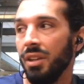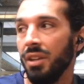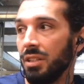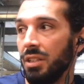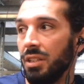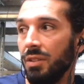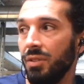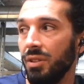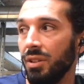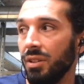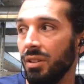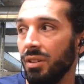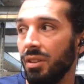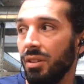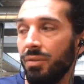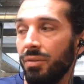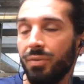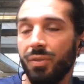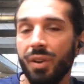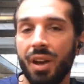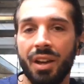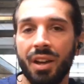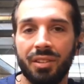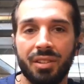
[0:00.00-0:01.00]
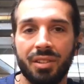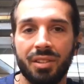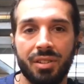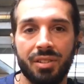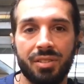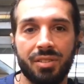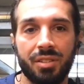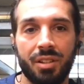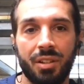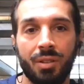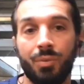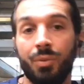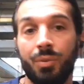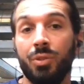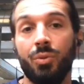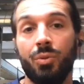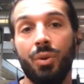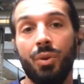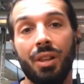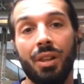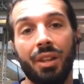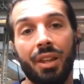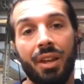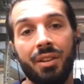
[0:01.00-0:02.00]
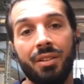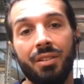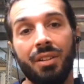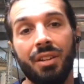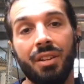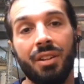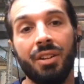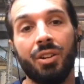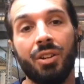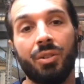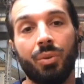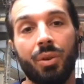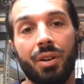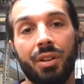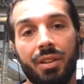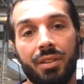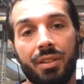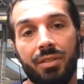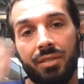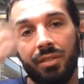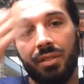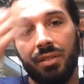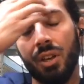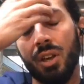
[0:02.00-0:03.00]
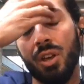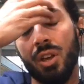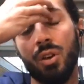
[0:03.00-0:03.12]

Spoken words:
Given the fact, as I say, we're doing lending, credits,